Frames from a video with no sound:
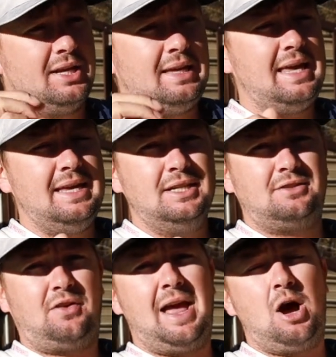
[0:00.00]
of the
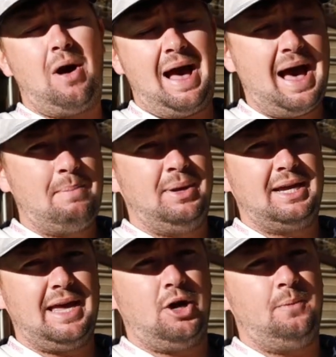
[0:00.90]
keys for how I
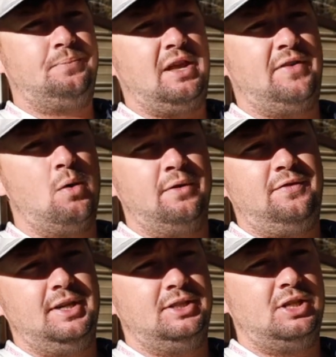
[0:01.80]
pick out if I want to
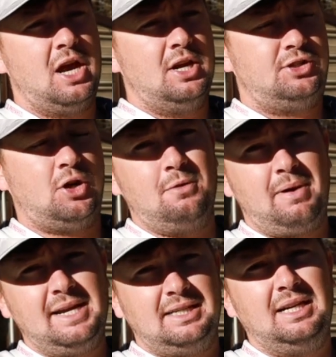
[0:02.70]
fish certain
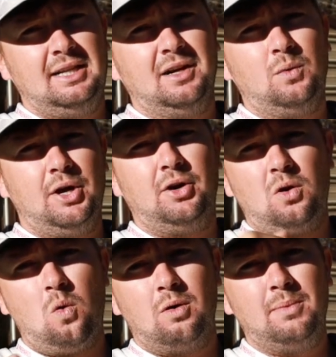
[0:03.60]
baits in clear
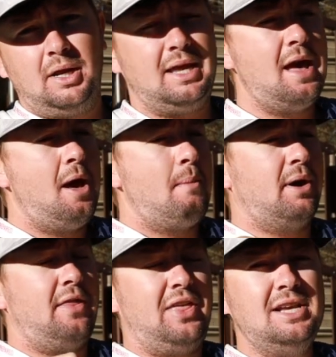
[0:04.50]
water or muddy.
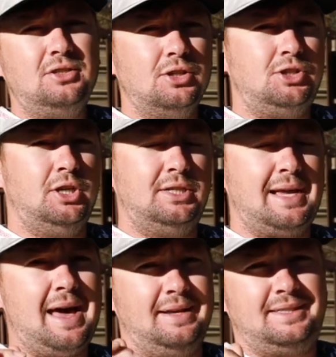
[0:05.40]
But these are
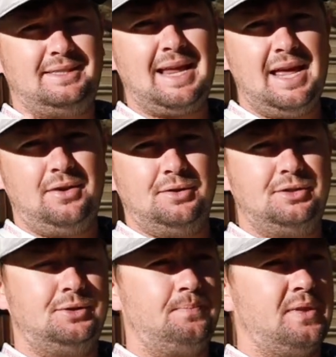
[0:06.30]
just kind of
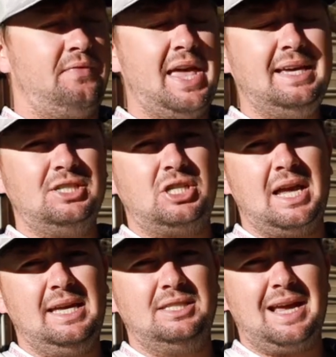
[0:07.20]
standards. They can
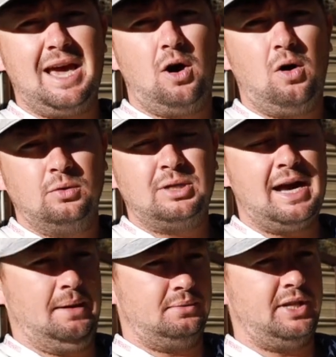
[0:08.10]
change at all
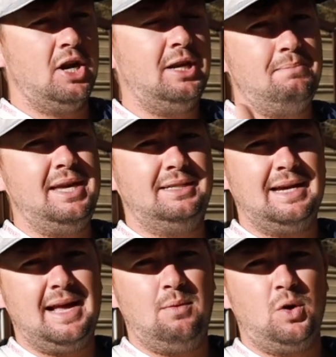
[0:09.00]
times. There can be a
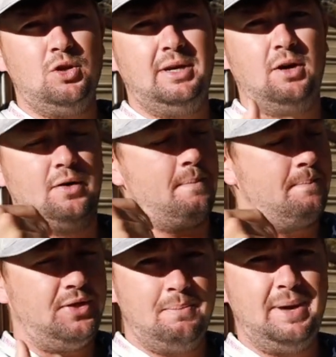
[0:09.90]
time where you get on a,
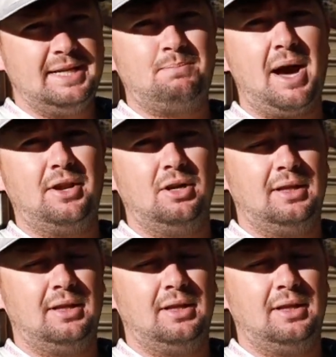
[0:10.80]
the best bite of